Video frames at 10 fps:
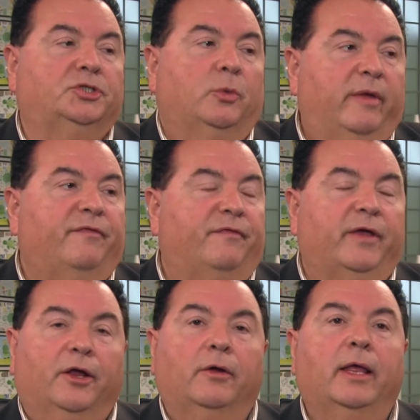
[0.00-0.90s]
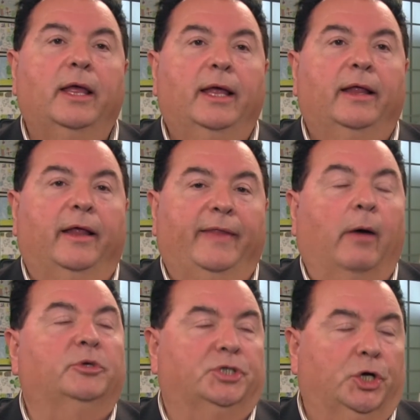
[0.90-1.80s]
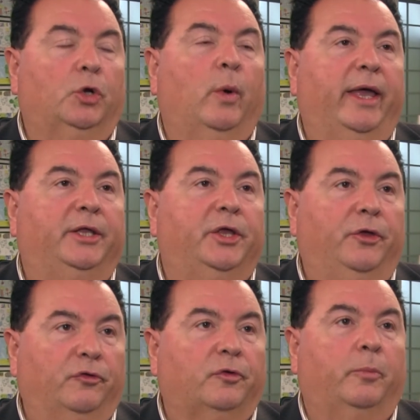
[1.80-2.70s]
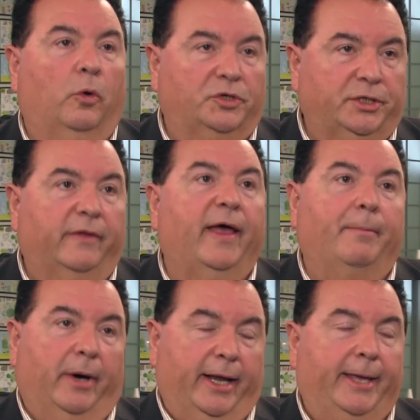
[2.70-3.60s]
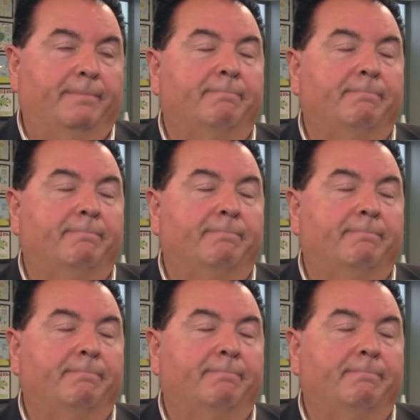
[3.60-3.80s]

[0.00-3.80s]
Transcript: So we figured that was a good way to use a portion of that money.